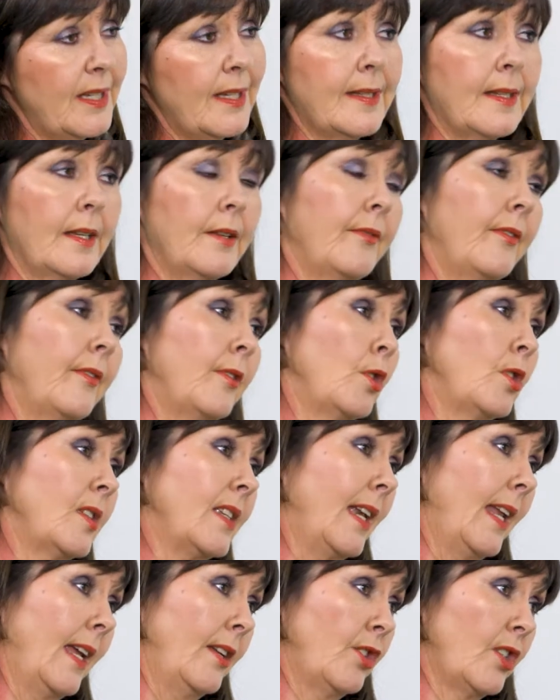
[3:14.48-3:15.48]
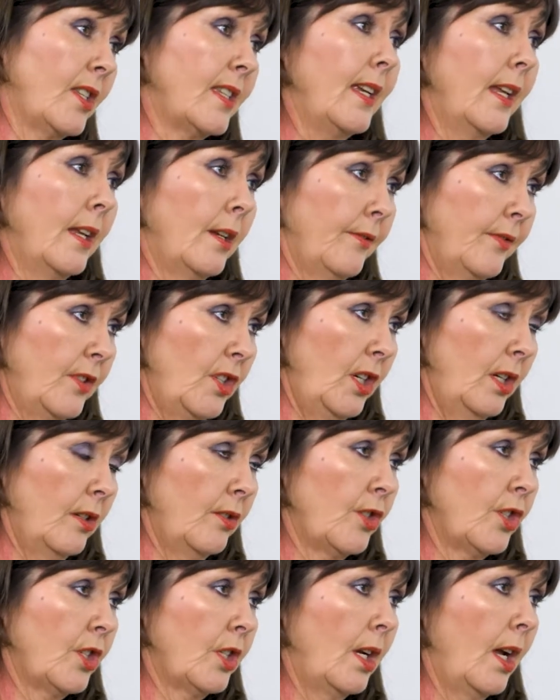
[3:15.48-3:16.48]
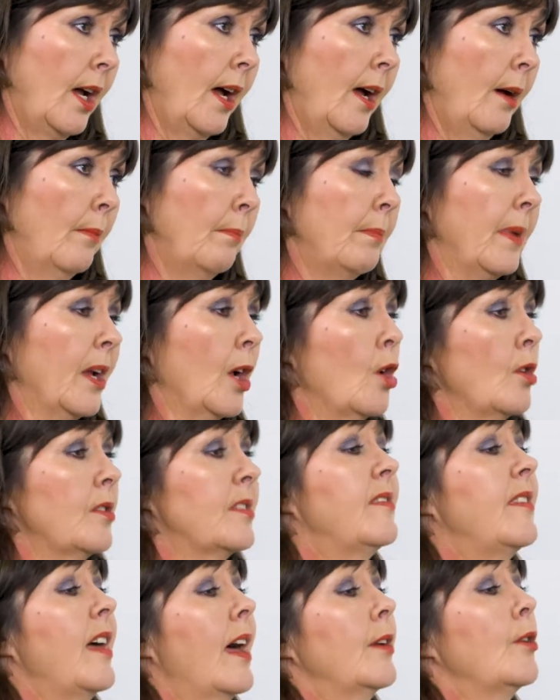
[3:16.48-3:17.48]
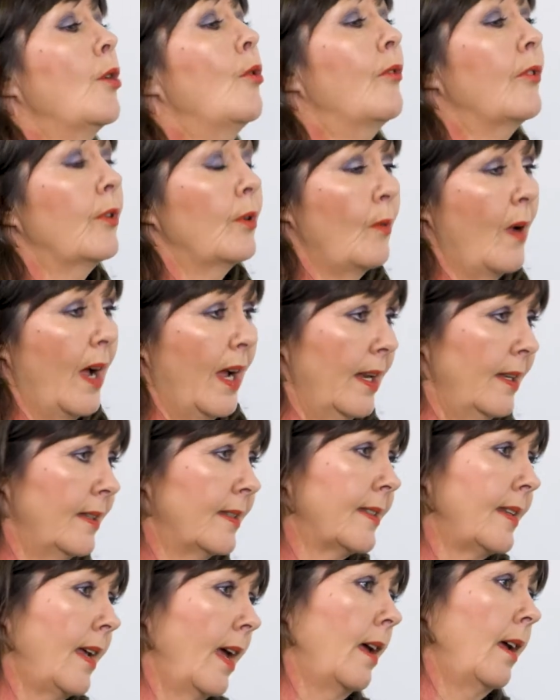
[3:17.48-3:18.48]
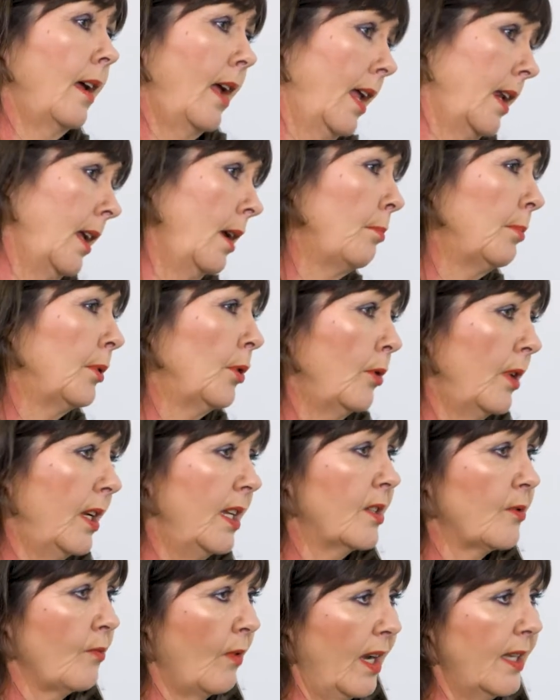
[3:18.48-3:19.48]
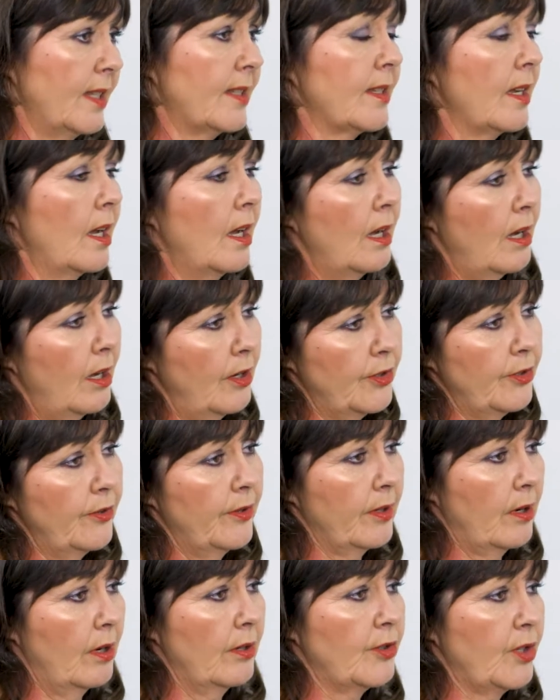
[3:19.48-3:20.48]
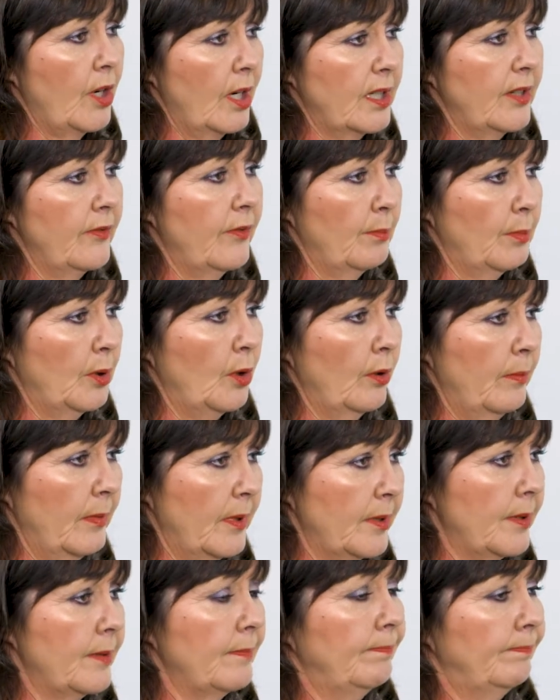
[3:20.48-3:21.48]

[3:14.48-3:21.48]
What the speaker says: is if there's legislative change, because that overrides any employee's rights under the contract of employment.